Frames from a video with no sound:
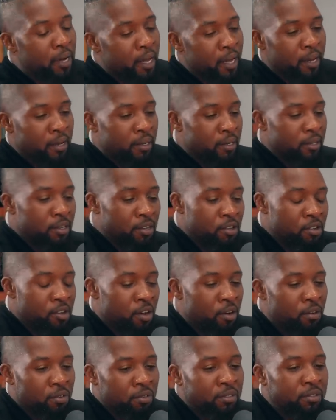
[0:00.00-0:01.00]
but
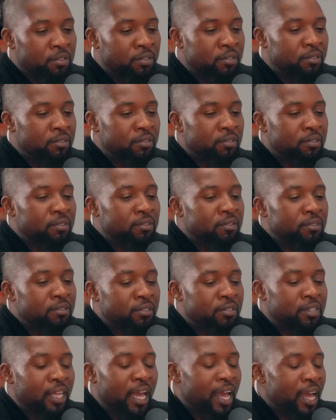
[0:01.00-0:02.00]
you know
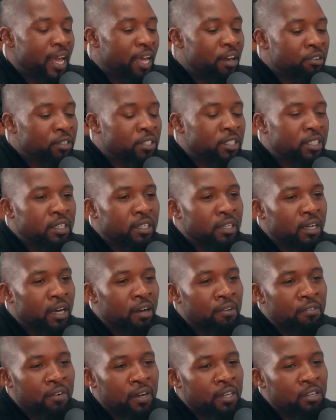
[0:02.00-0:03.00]
the
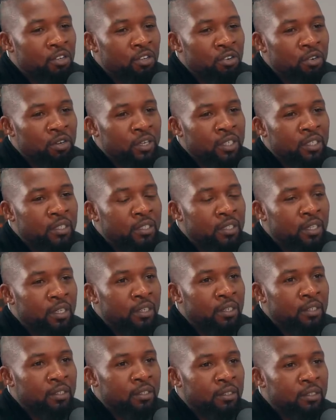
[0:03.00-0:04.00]
energy of Honduras
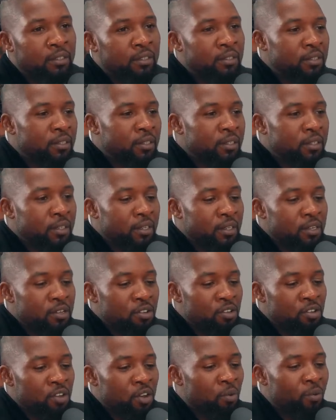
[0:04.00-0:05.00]
and
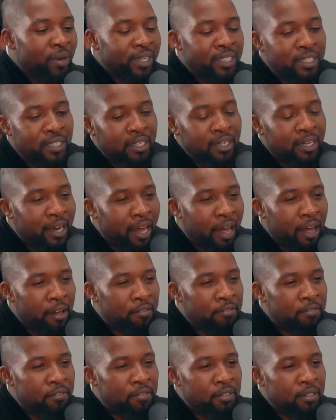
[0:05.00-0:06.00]
you know what she
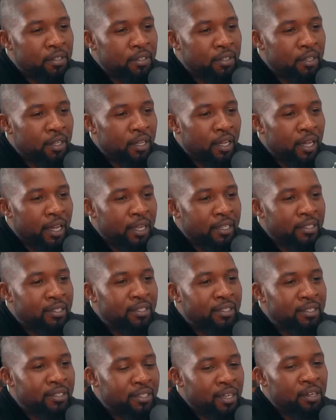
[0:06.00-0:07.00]
left
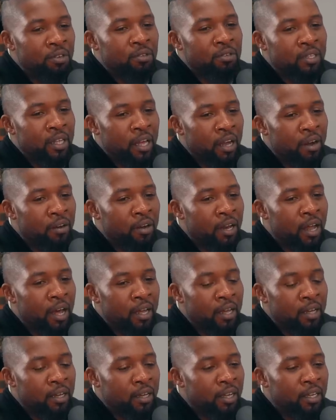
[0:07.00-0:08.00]
is still there
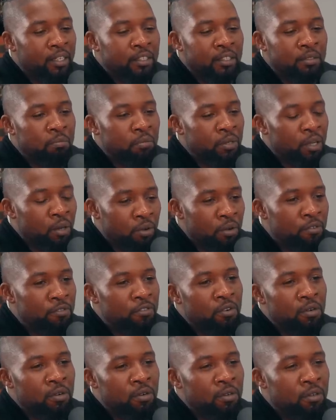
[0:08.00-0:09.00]
like it's
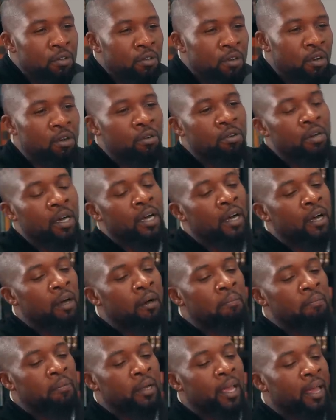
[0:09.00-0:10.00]
beautiful you know
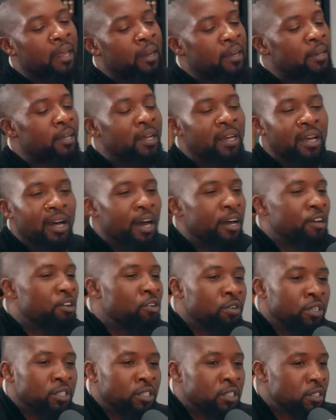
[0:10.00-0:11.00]
um and
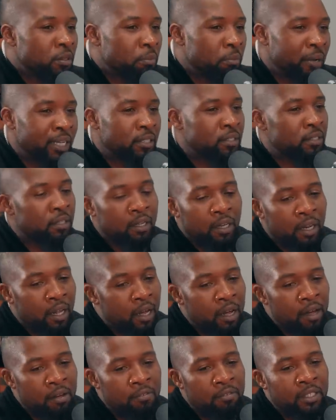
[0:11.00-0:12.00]
Honduras is a place of
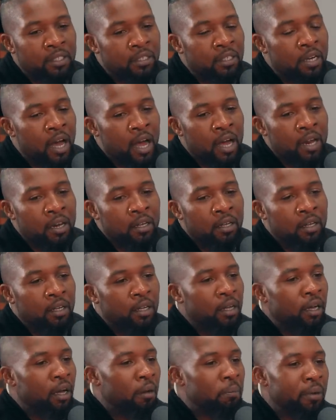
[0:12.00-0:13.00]
love it's not
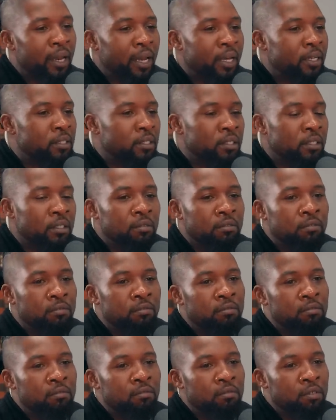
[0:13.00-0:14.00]
a place
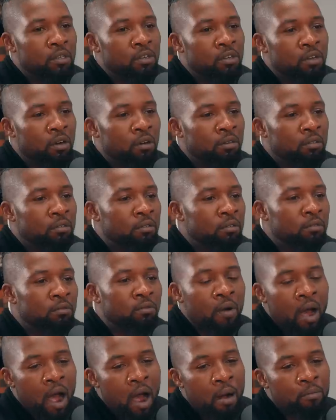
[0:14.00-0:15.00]
of you know
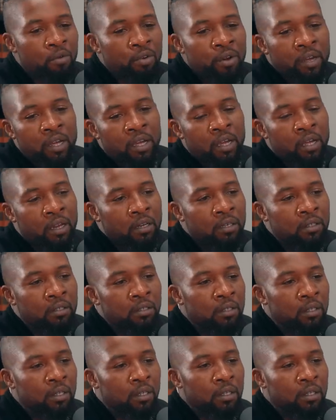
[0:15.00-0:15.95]
robbery and